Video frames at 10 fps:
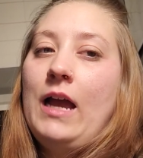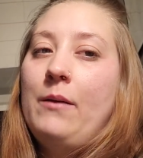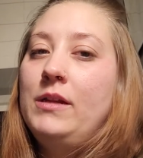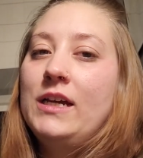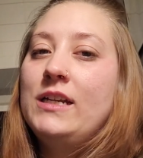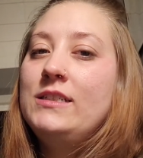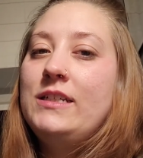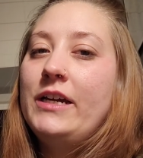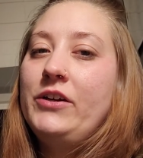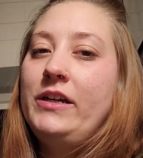I'm not gonna
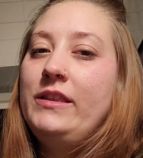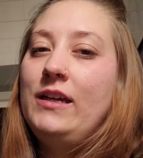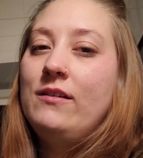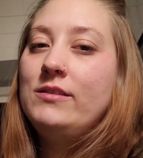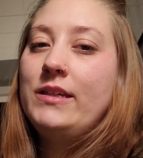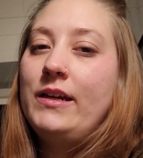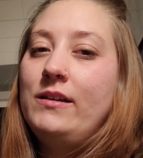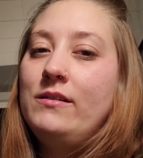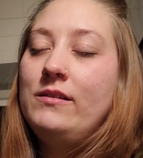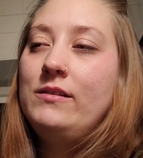decorate the
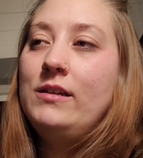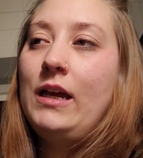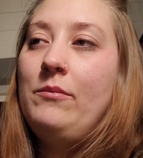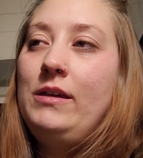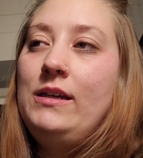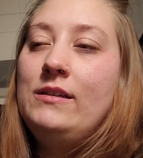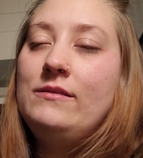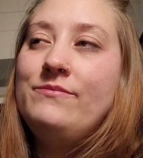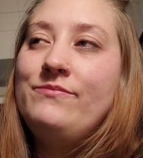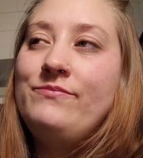outside. I
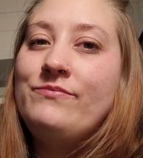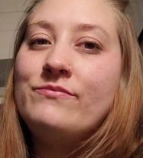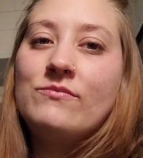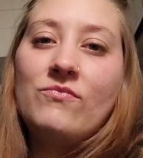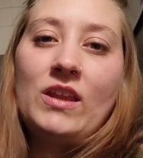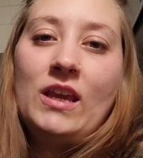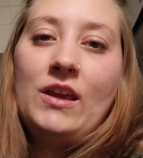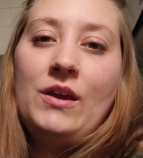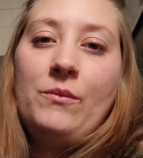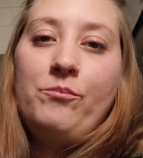mean,
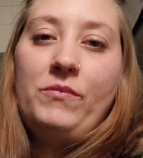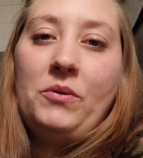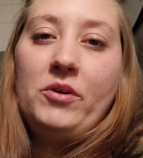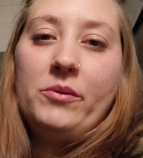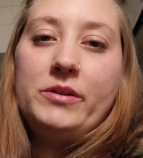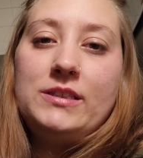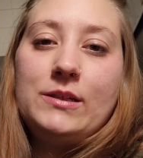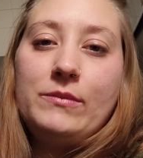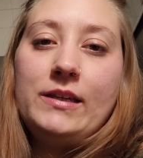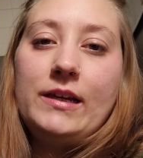maybe I'll put
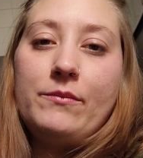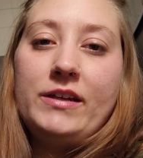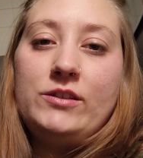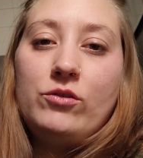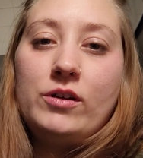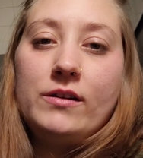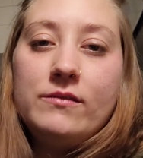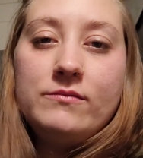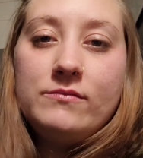something on my door,